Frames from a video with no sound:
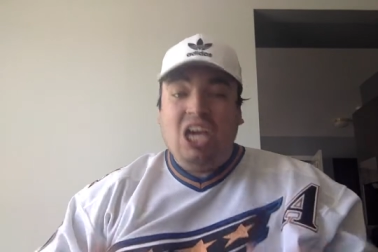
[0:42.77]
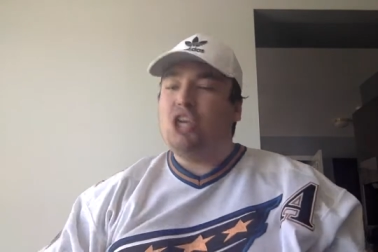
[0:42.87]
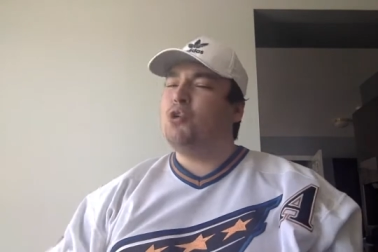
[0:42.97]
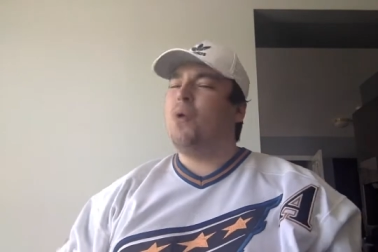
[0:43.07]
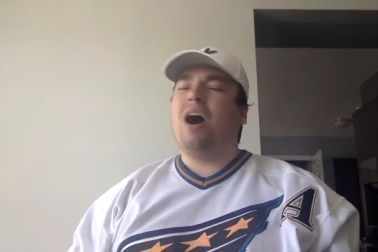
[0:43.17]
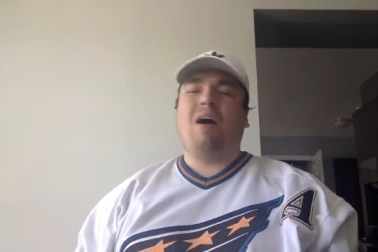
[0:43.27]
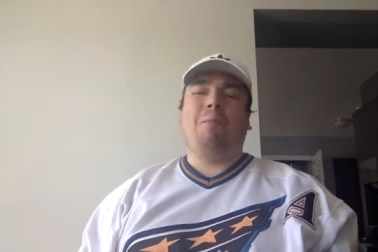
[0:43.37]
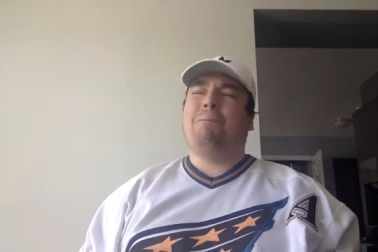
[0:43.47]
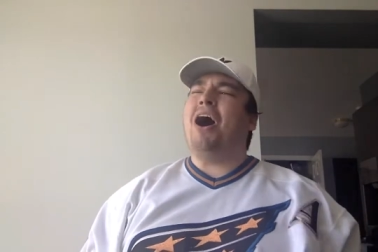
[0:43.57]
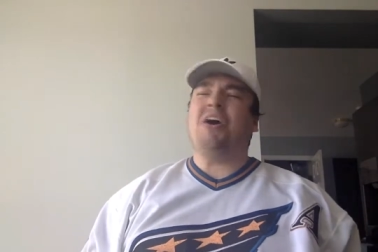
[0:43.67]
You
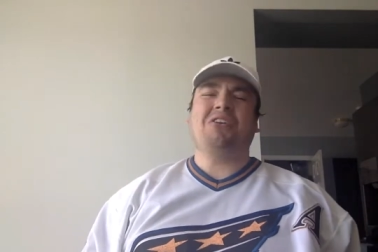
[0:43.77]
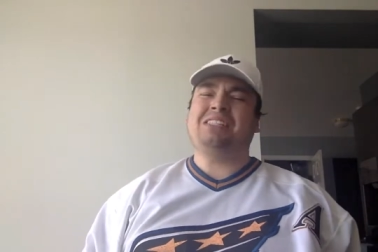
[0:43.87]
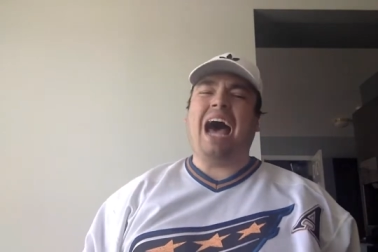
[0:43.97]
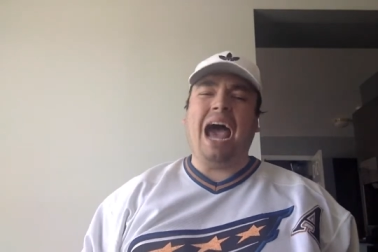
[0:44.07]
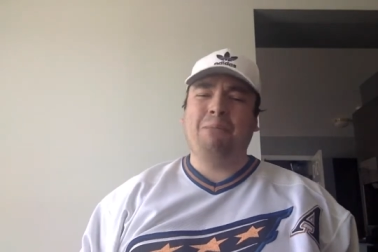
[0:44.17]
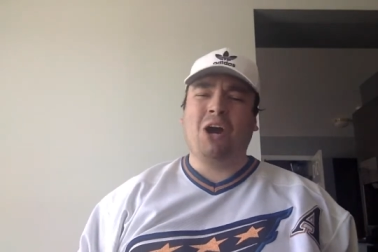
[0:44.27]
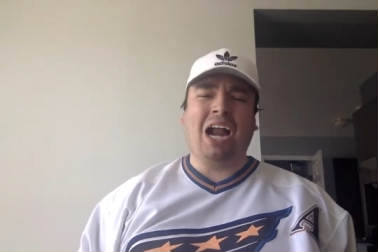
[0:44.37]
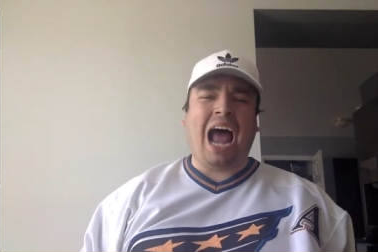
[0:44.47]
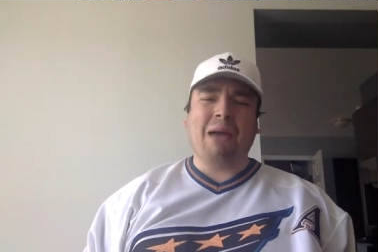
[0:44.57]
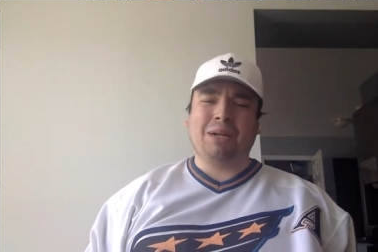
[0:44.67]
are a part-timer,
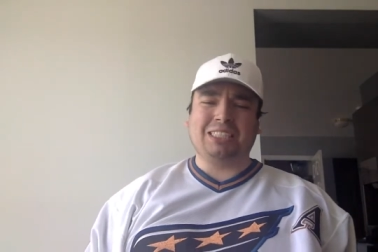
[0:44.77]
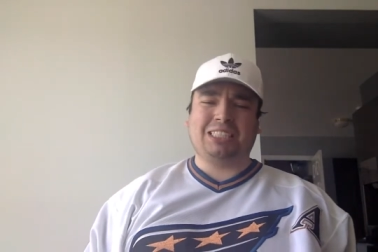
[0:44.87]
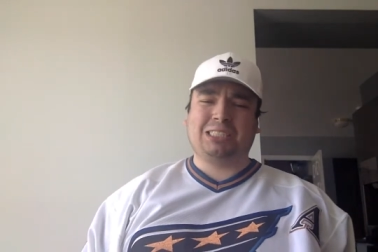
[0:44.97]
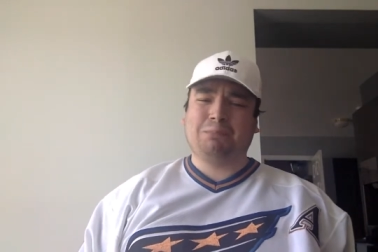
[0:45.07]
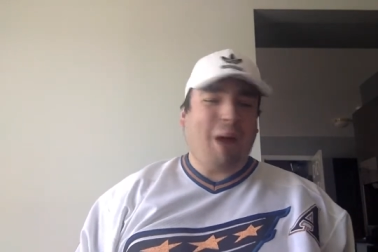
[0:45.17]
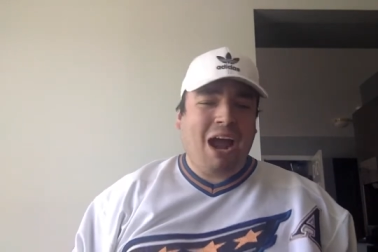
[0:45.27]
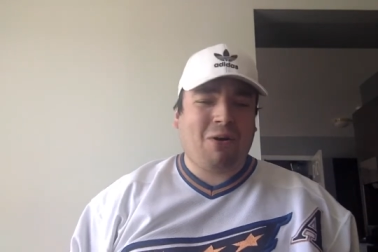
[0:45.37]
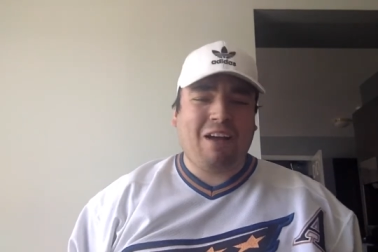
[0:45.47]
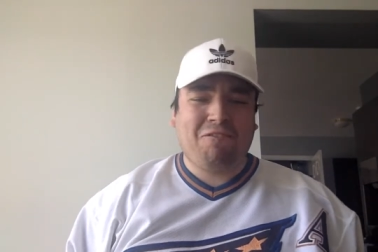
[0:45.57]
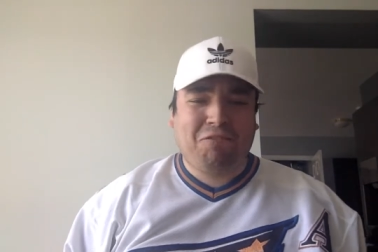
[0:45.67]
and I'm an
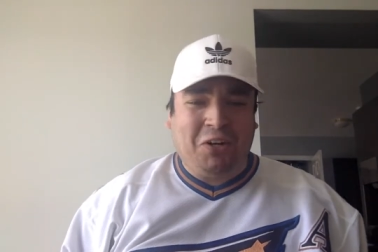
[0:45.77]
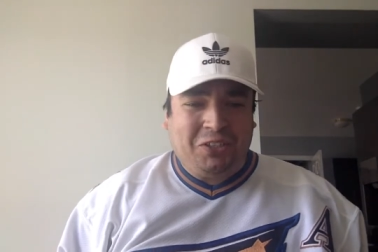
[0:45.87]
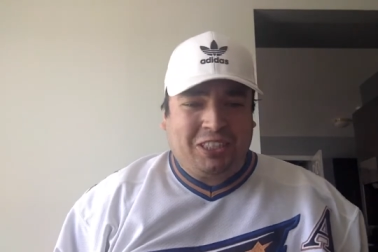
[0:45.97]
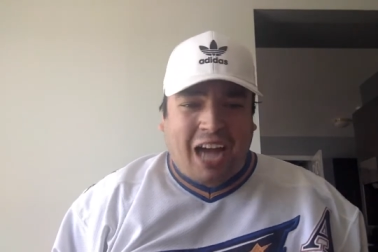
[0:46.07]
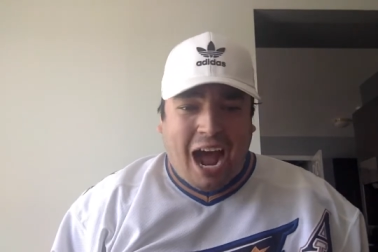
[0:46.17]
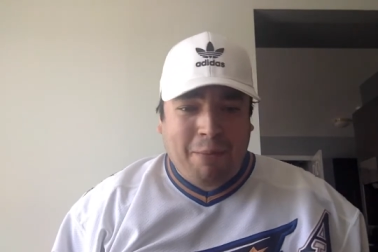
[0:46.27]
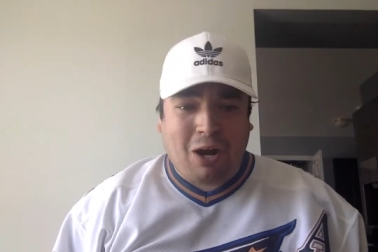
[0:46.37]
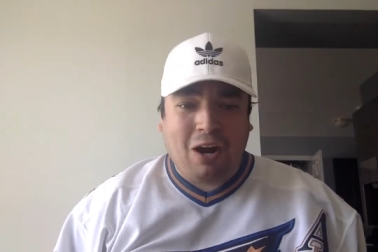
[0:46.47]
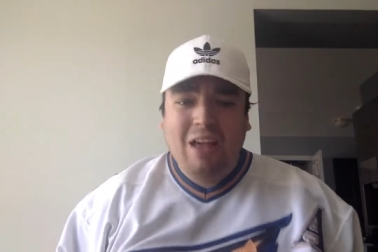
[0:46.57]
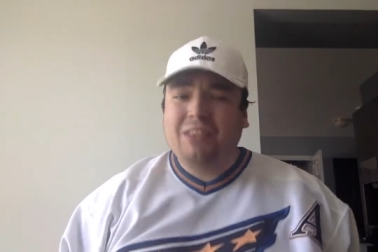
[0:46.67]
aspiring
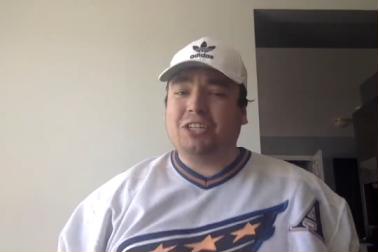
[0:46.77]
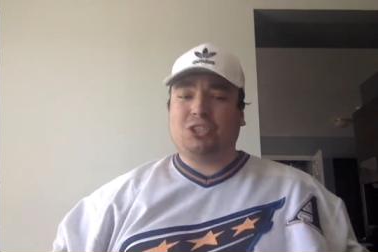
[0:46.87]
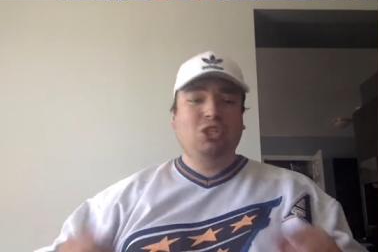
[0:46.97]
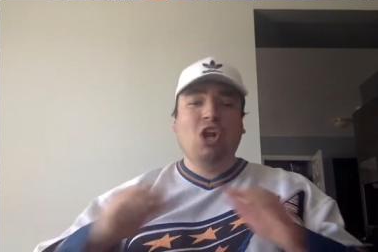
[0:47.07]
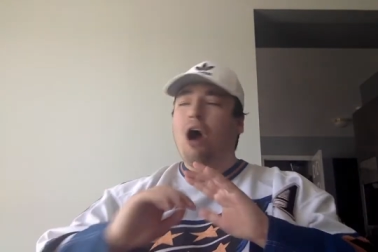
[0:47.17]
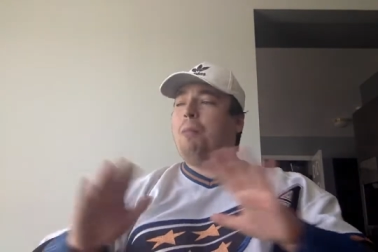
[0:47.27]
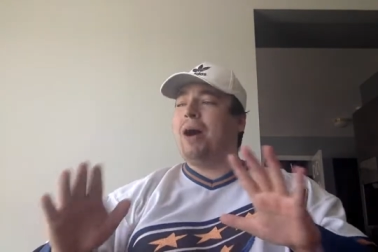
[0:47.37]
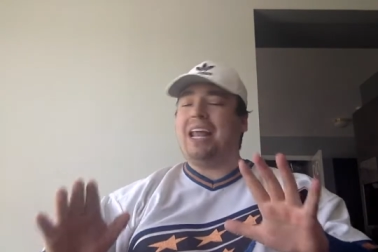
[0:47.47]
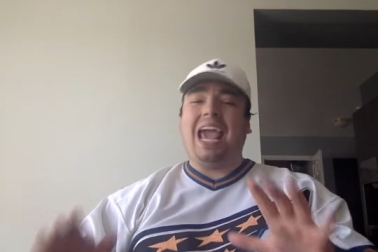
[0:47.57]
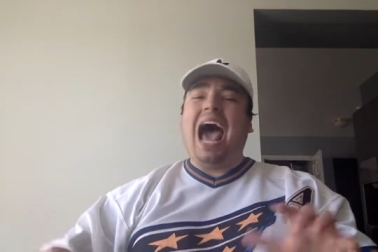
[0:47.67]
full-timer. There's
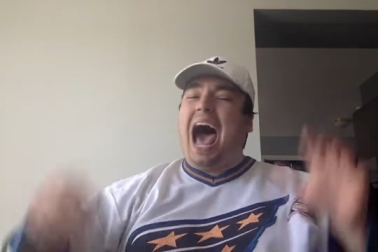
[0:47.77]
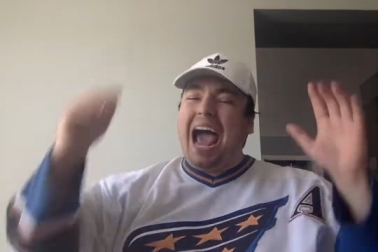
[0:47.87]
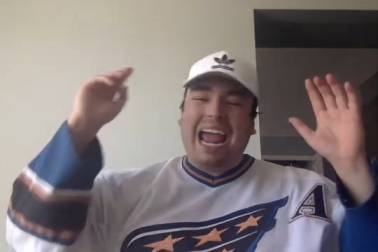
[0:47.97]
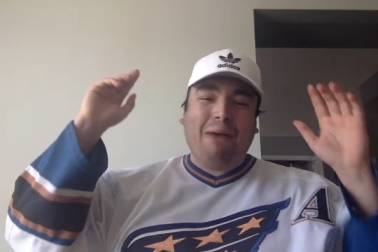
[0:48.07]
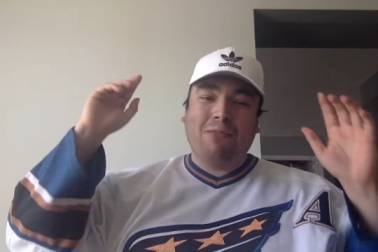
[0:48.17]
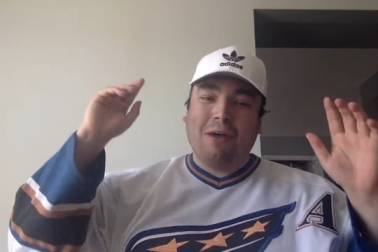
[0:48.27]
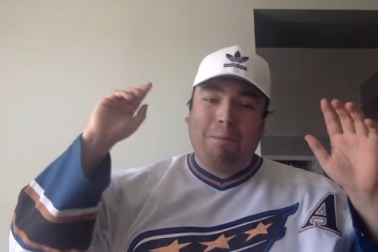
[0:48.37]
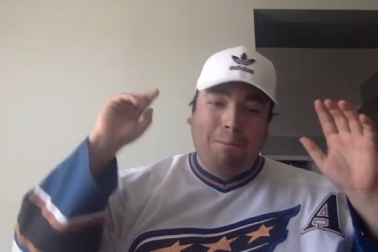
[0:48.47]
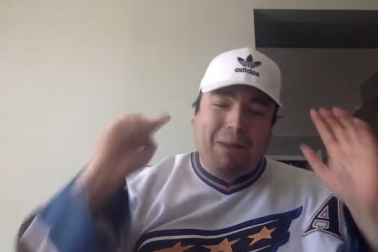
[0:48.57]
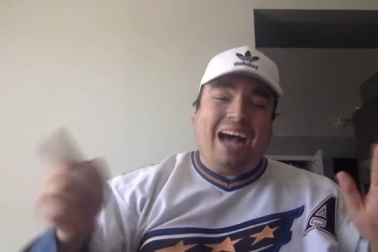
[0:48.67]
nobody. I am
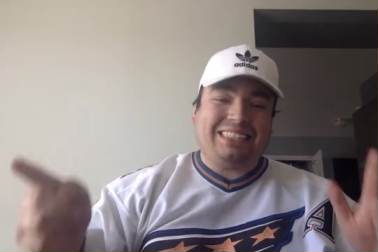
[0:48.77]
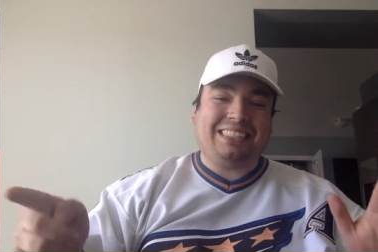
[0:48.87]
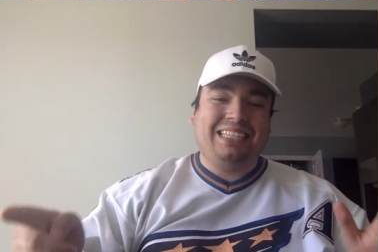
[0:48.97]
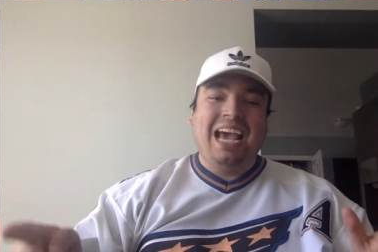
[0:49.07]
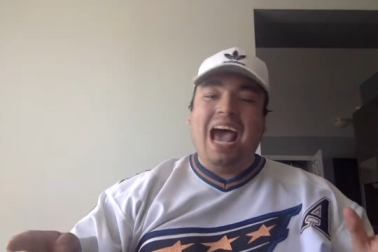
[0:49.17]
the best.